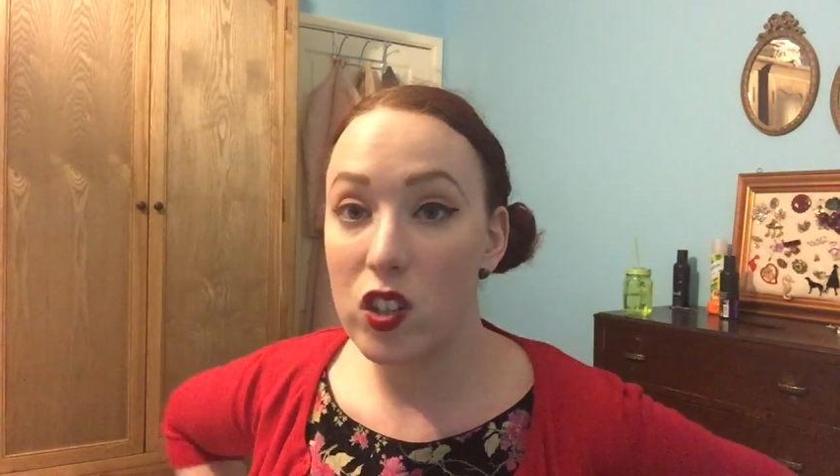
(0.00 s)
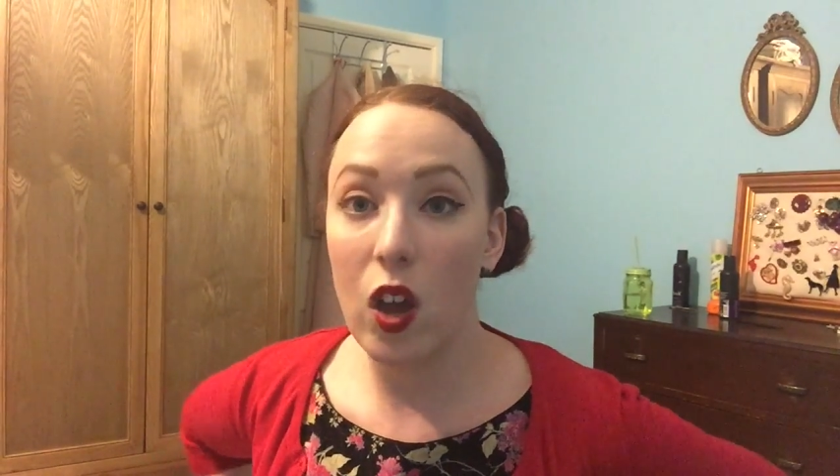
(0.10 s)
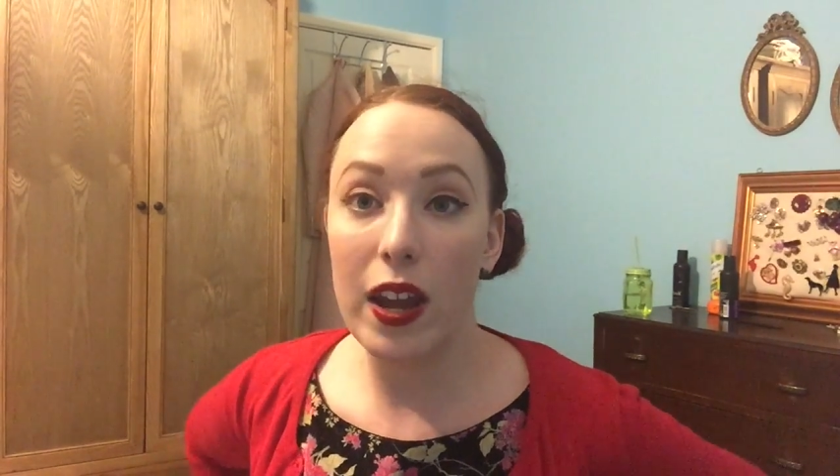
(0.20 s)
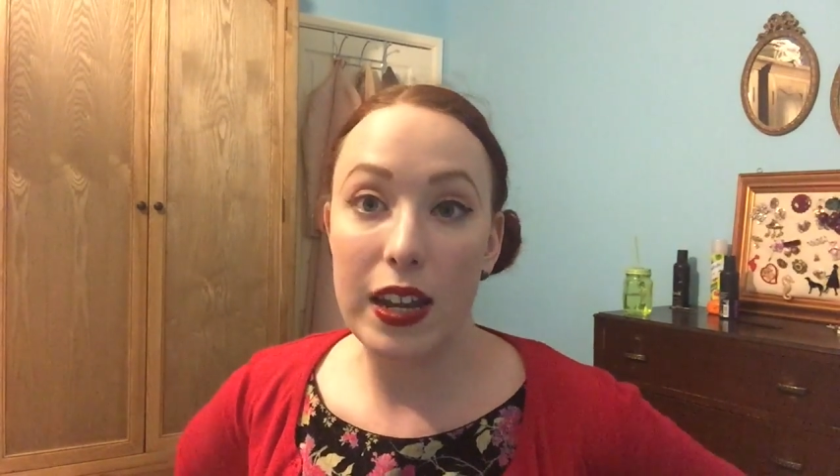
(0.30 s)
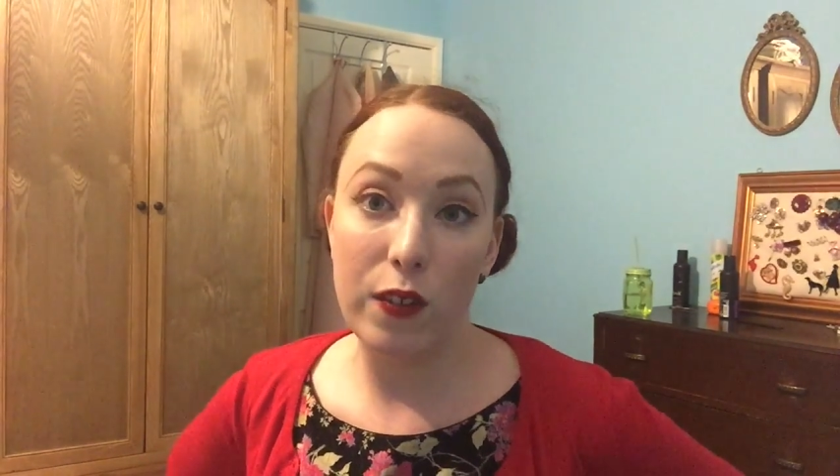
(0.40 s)

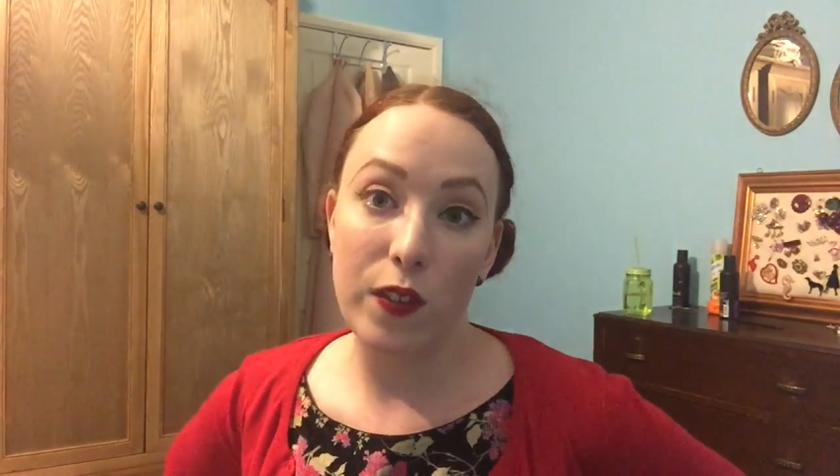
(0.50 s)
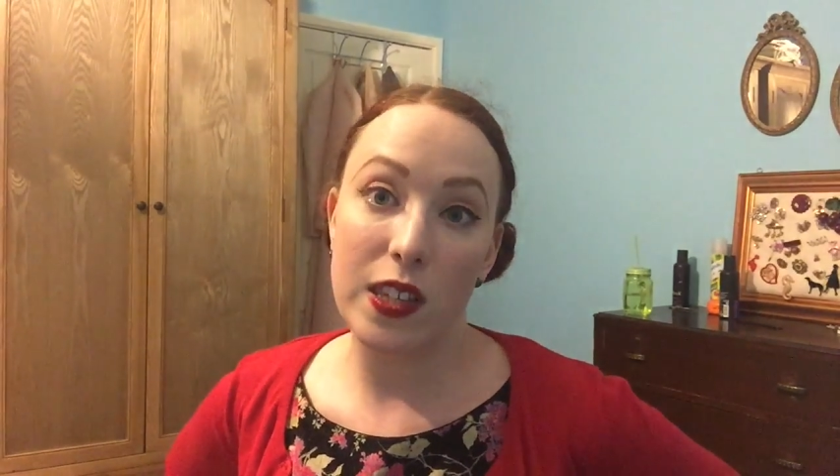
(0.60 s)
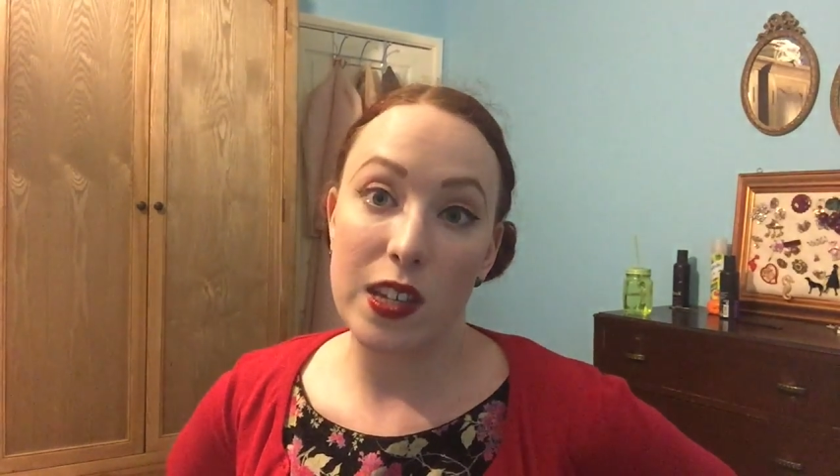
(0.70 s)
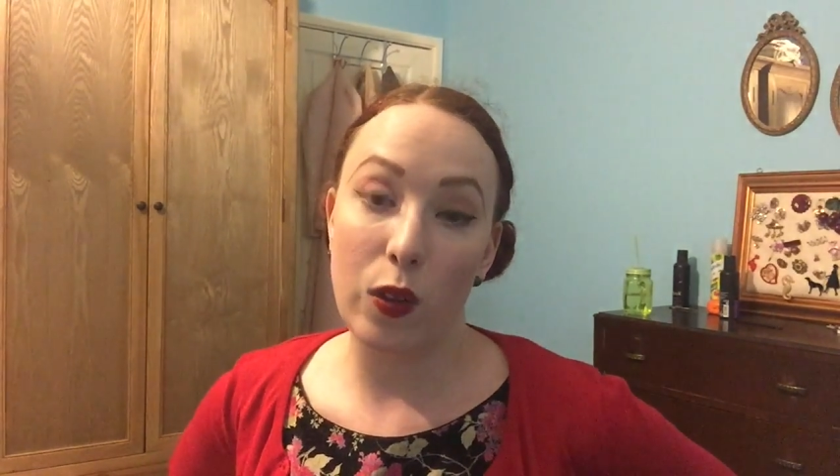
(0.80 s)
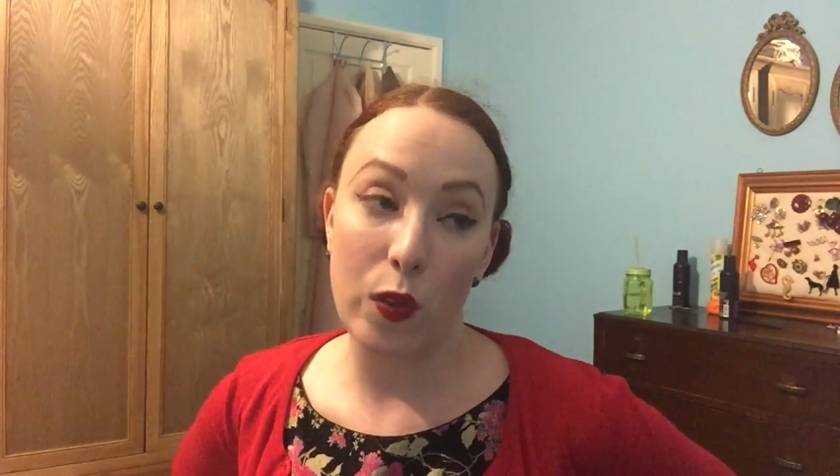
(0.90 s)
tightly
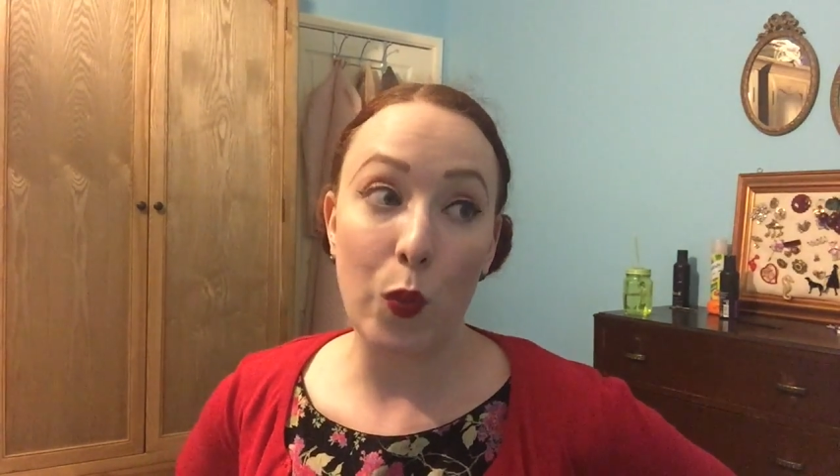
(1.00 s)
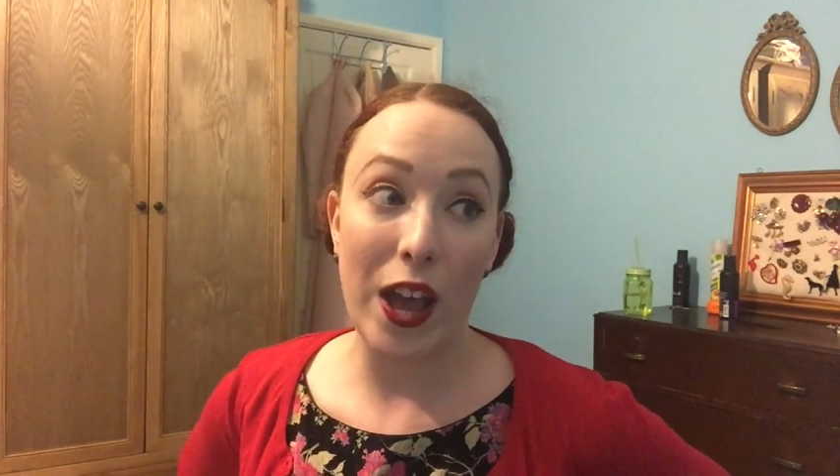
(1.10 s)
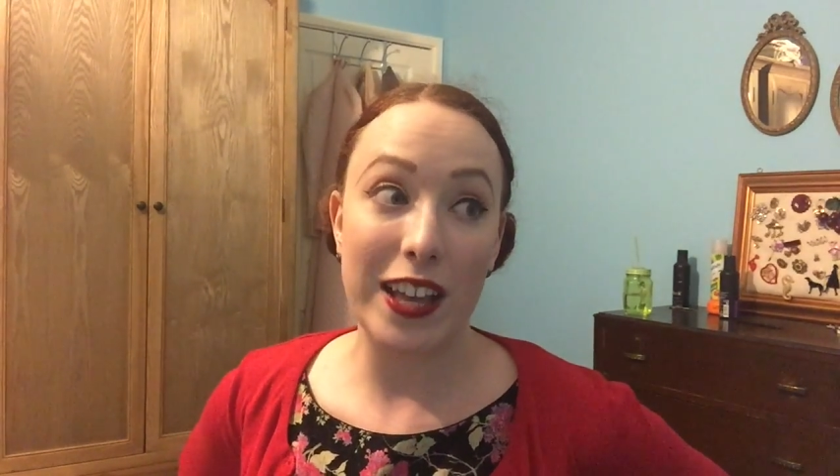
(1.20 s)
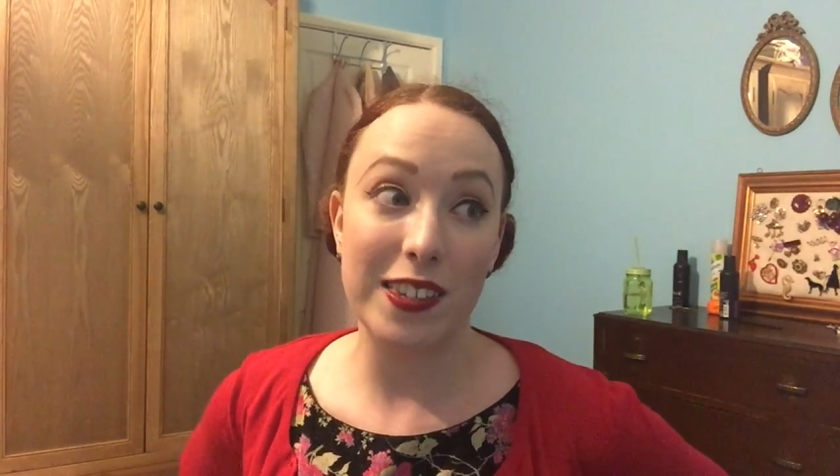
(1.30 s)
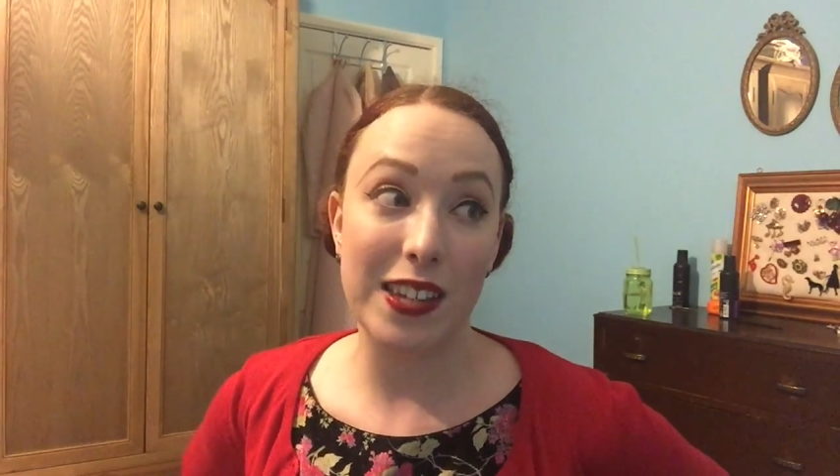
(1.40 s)
fitted on the
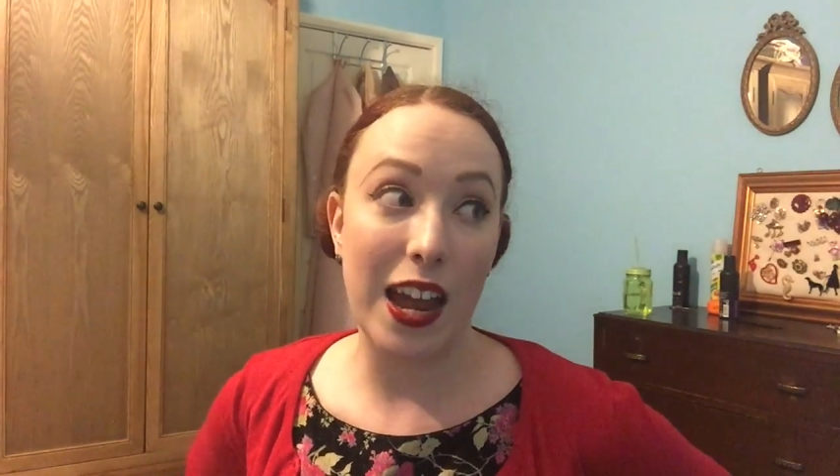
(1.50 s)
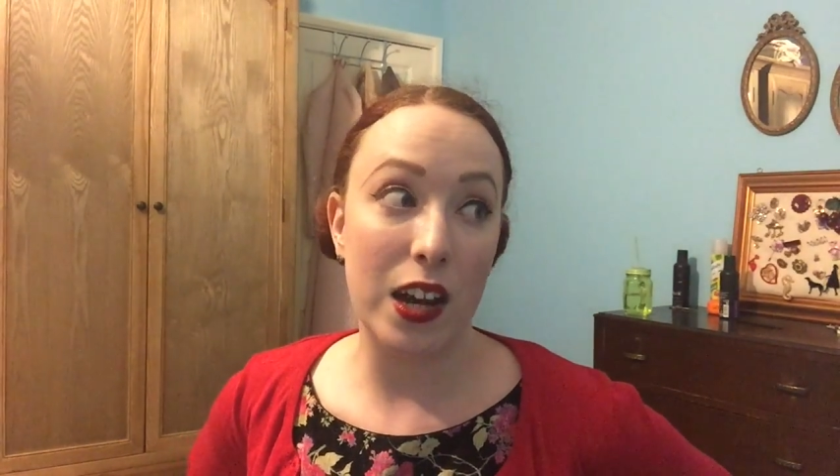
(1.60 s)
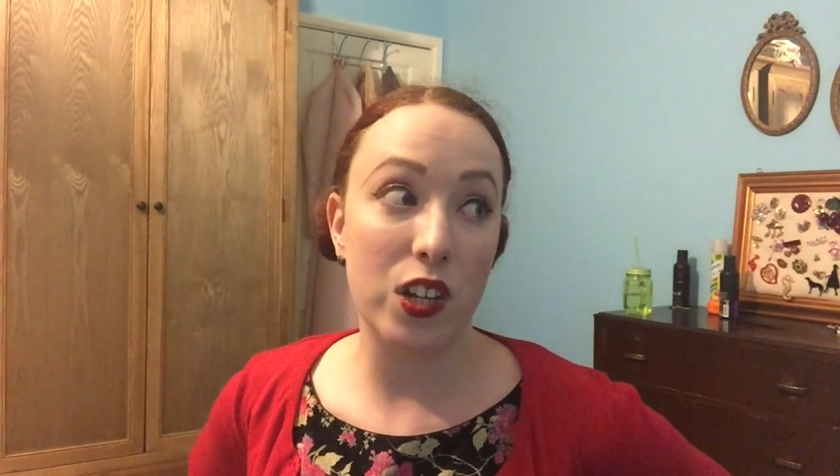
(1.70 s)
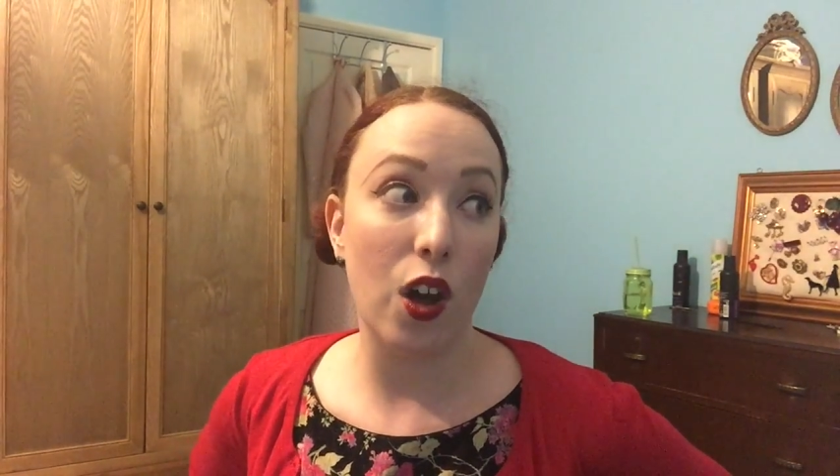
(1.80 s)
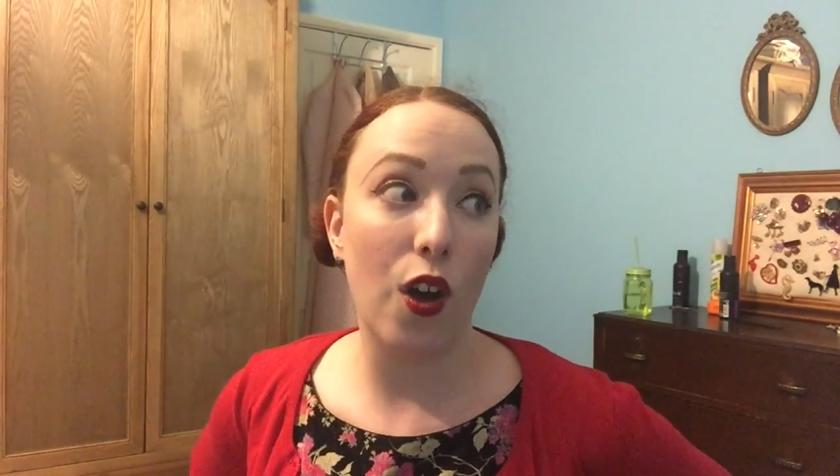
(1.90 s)
waist and